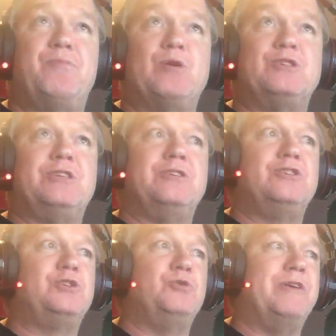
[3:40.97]

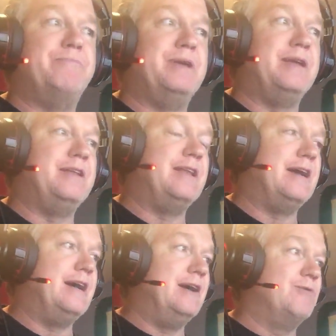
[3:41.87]
persons who have been
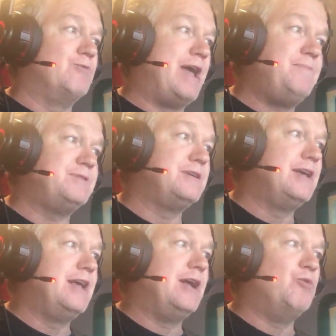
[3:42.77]
raped,
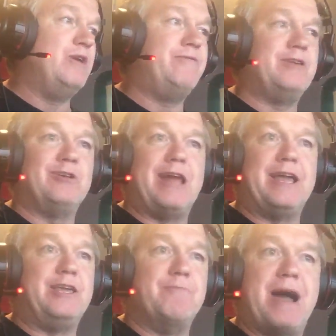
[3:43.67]
we feel
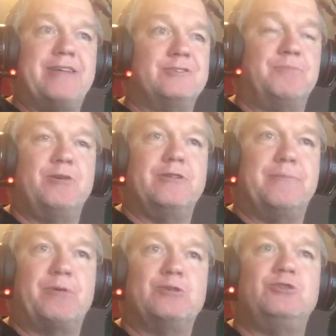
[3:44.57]
like you might as well put the
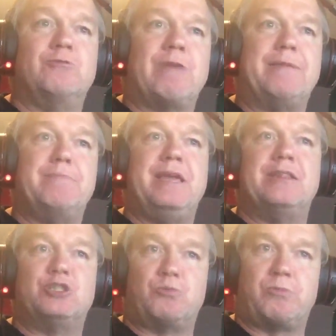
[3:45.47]
person who raped me in
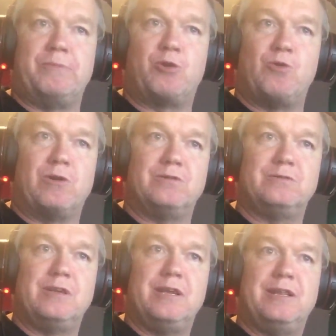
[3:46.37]
the Supreme Court.
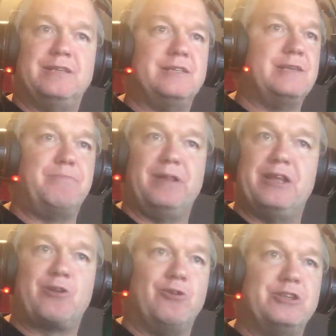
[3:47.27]
This isn't
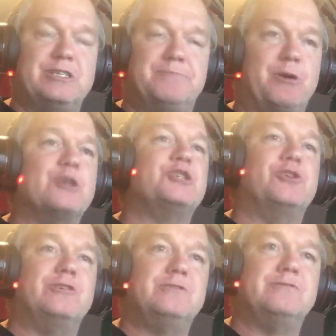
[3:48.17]
political, this is
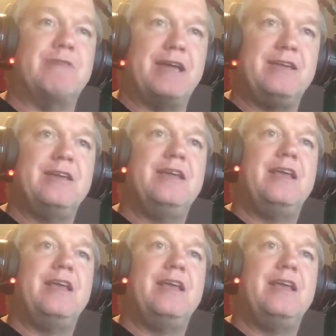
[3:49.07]
personal, right?